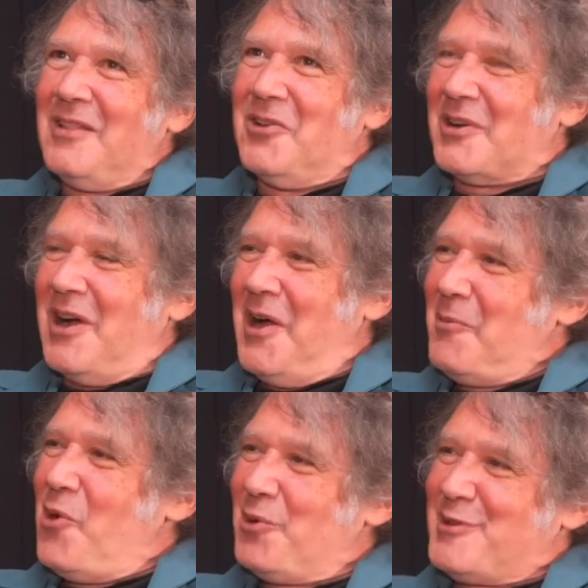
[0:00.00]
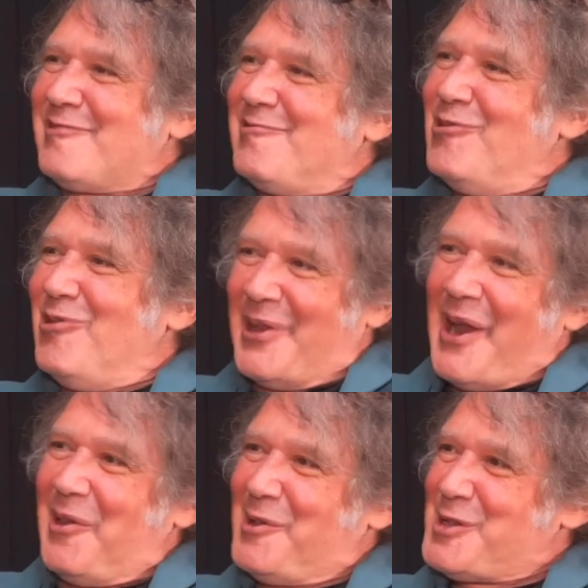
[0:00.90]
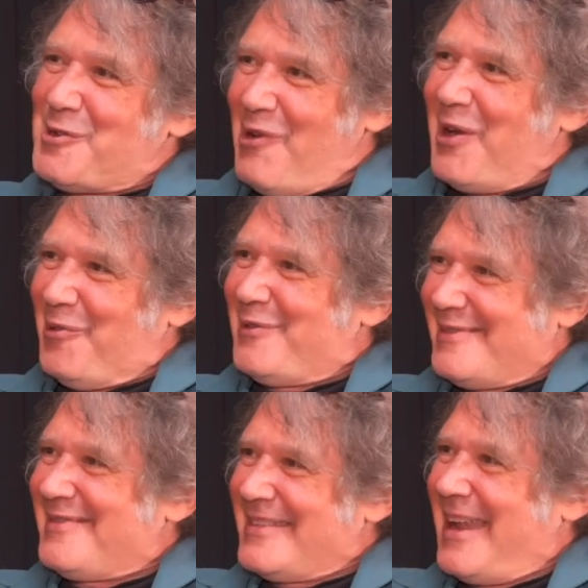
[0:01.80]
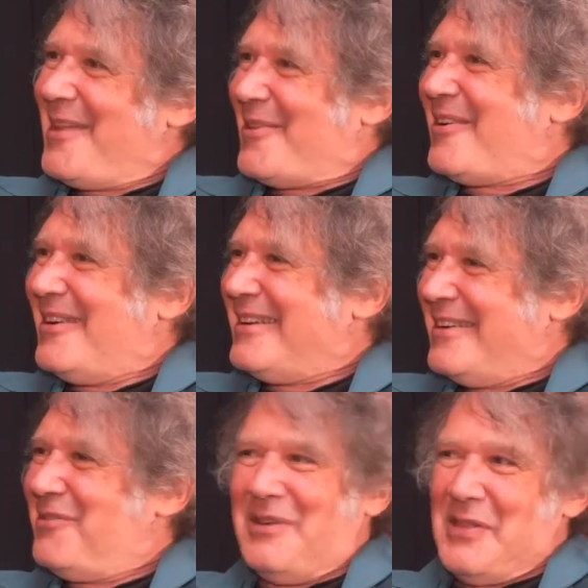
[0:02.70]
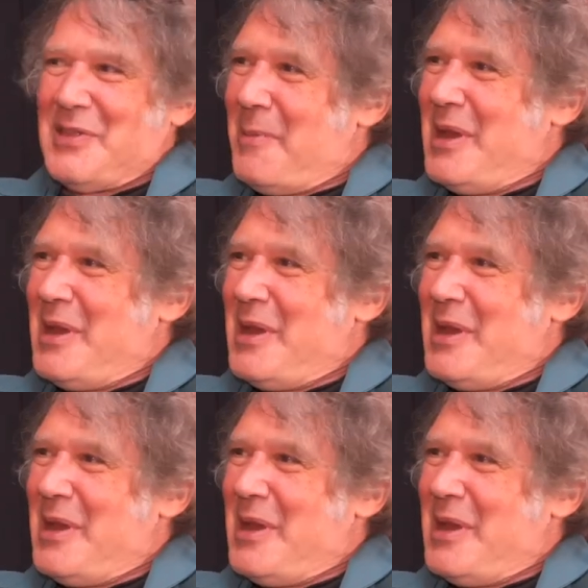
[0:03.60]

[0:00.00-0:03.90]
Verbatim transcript: look, I'm old school and I listen to records mm-hmm. together, you know. Not